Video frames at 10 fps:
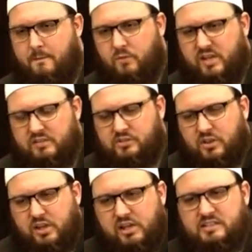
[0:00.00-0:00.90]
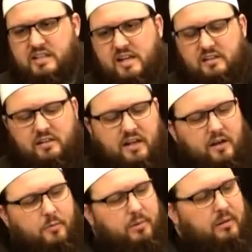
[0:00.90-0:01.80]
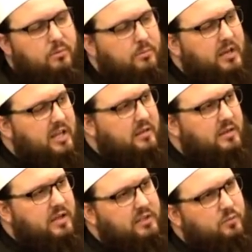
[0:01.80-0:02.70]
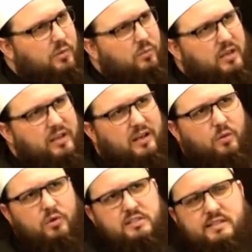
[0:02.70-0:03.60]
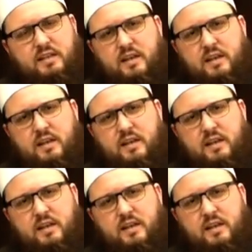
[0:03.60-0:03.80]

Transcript: these are things that I know people may think, well, what, you know, what's,